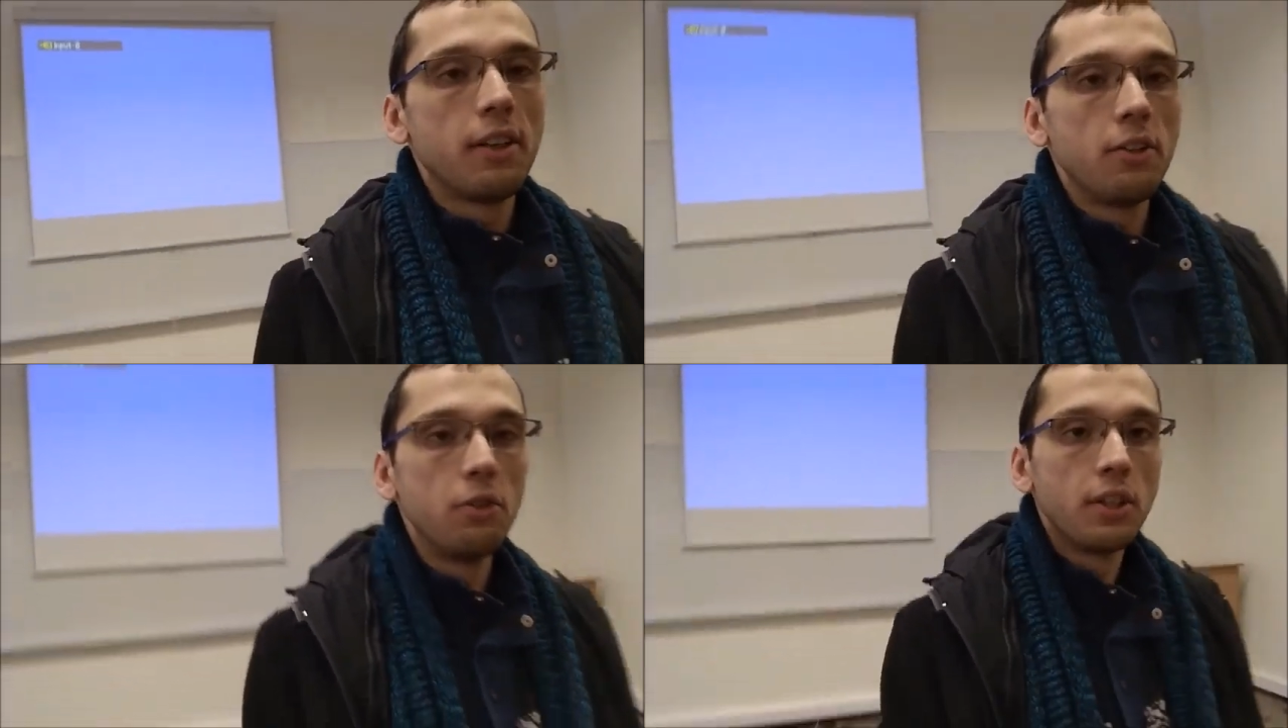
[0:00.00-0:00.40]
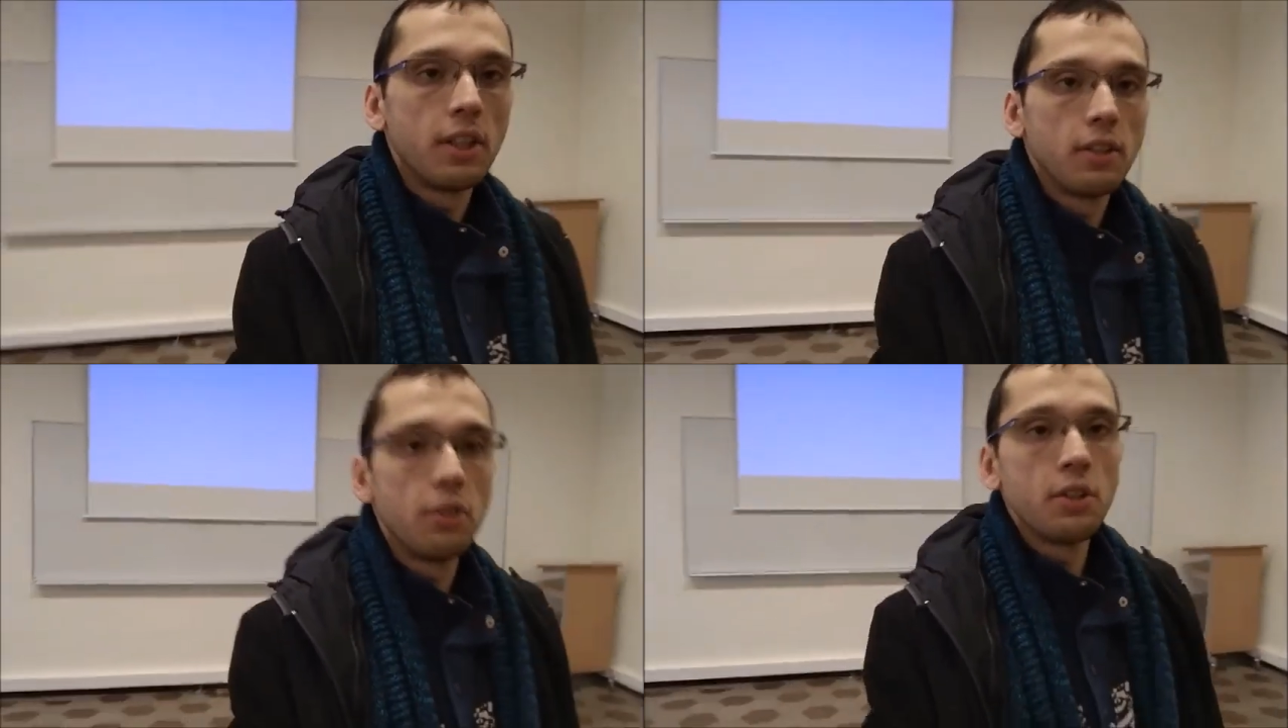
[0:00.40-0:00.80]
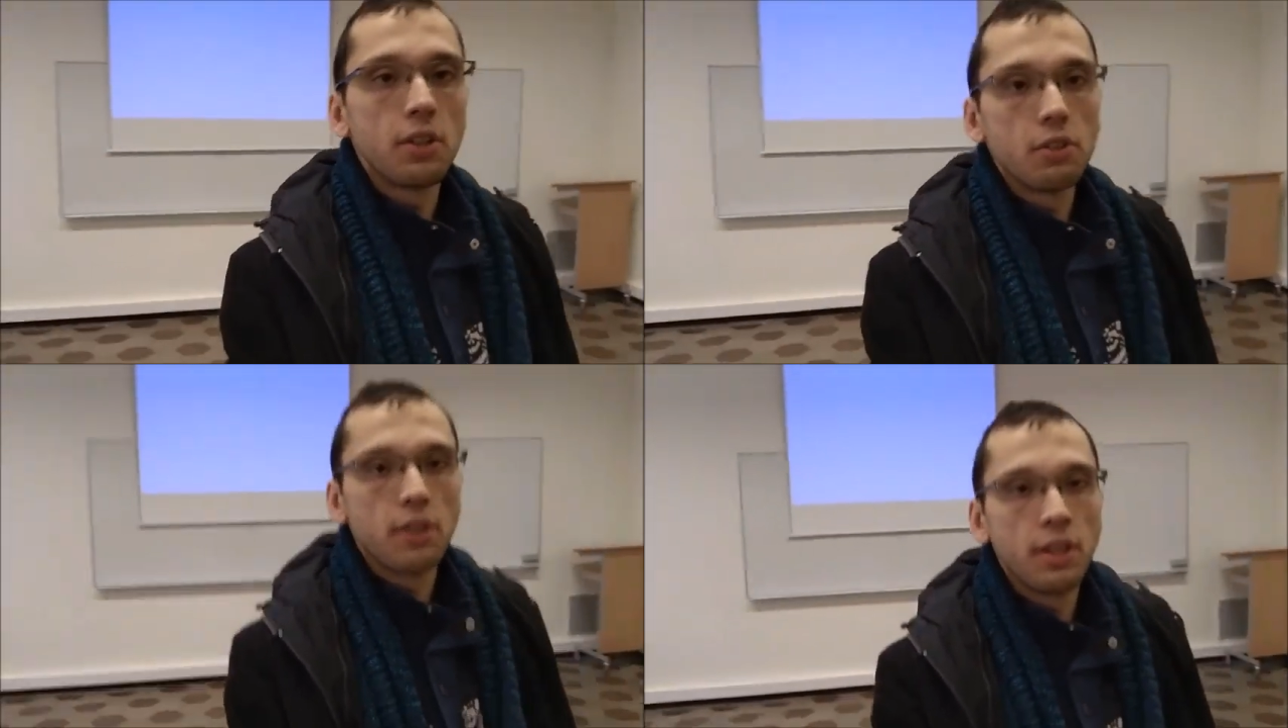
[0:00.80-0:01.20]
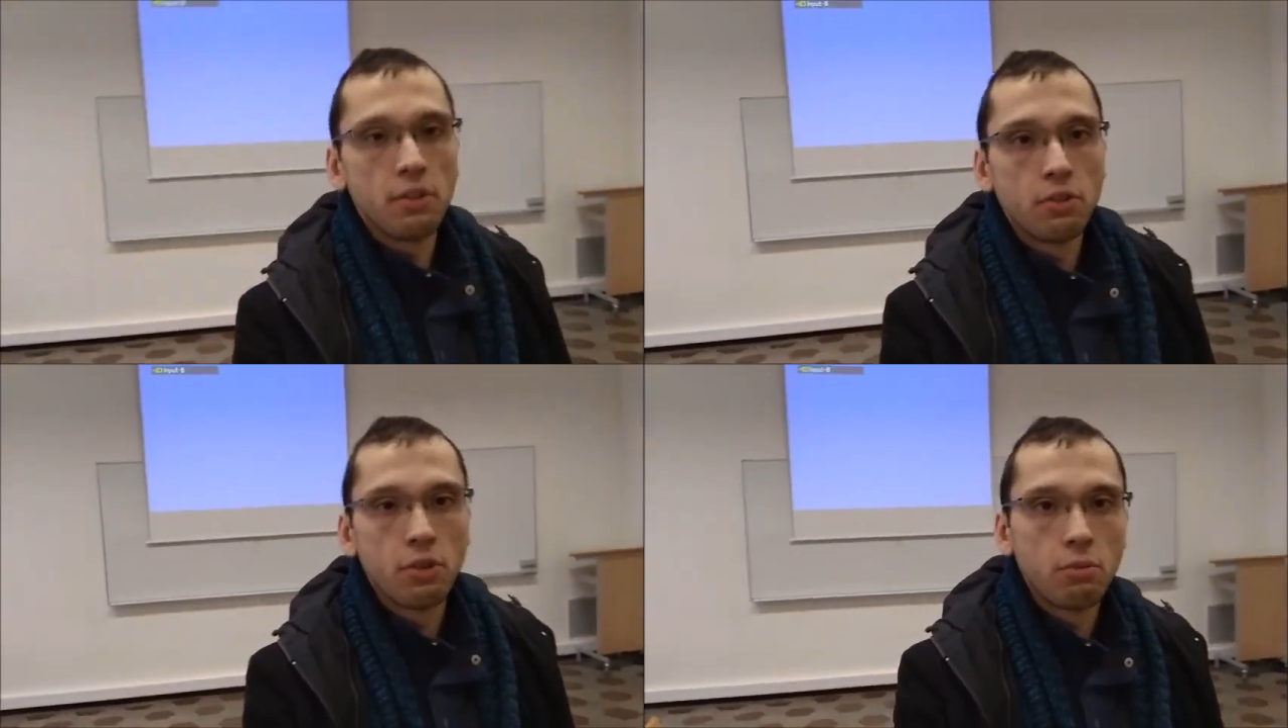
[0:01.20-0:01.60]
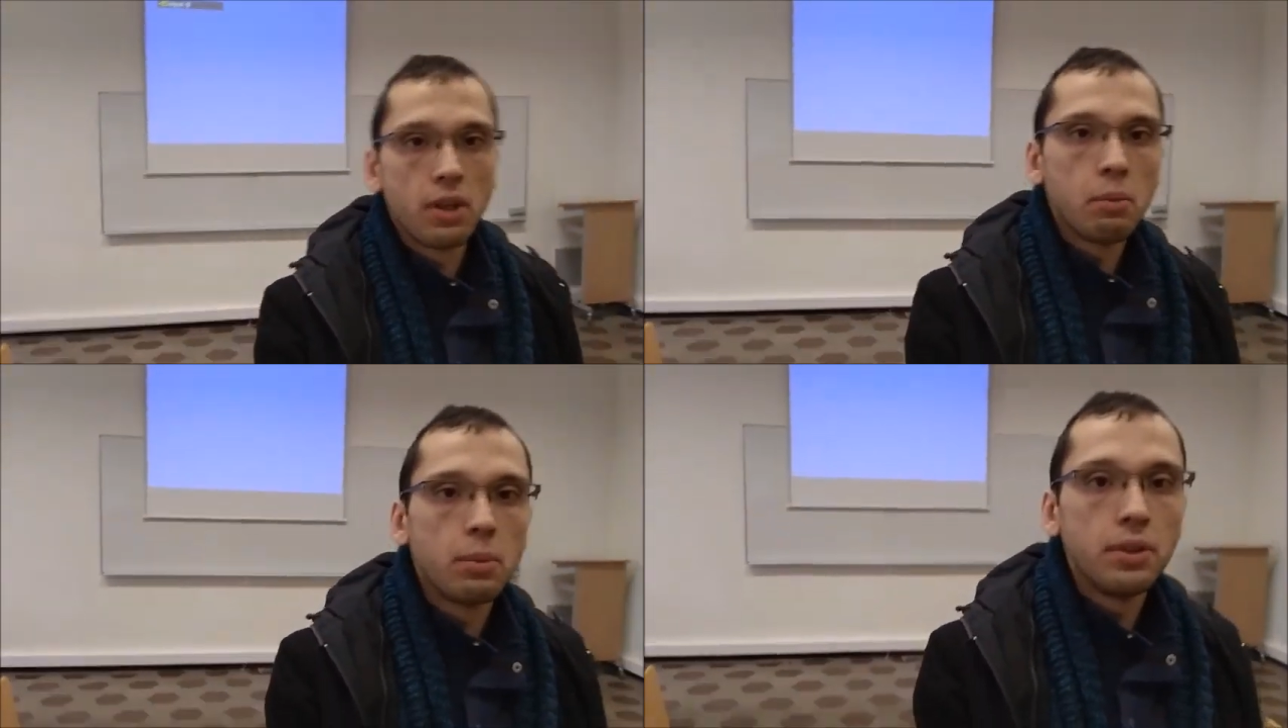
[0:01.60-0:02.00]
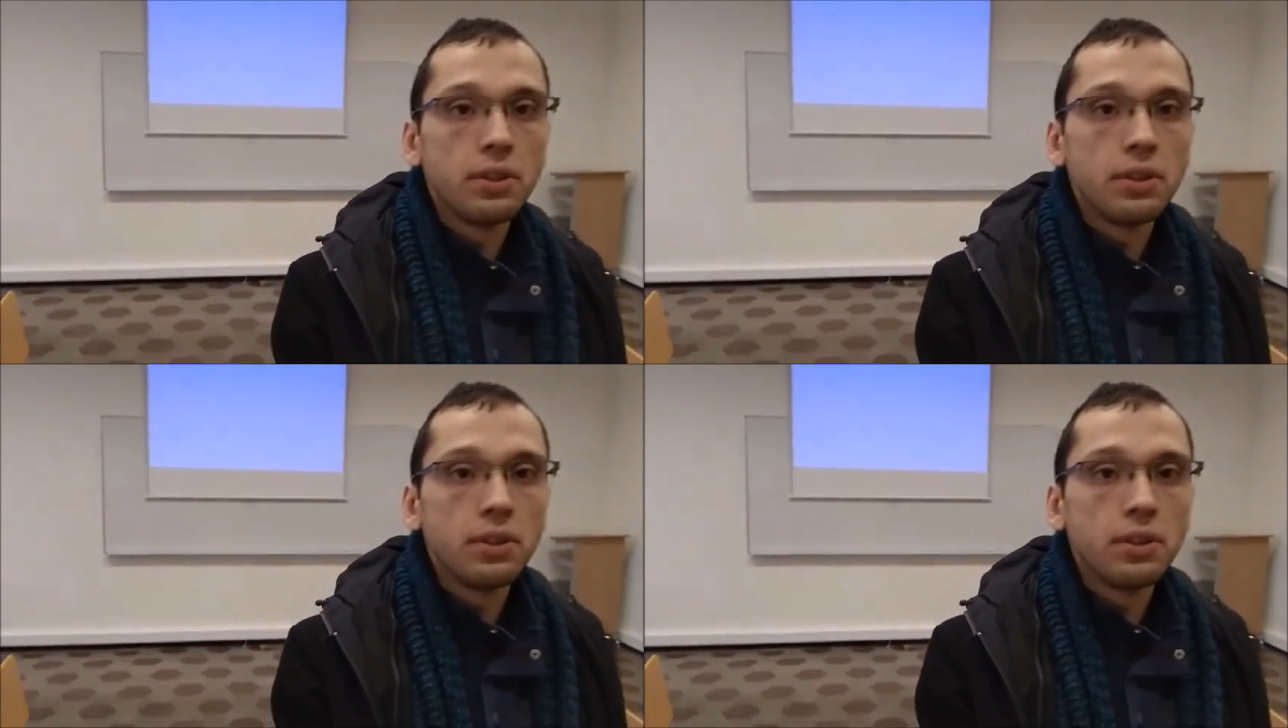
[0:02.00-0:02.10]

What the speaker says: You can create your own company.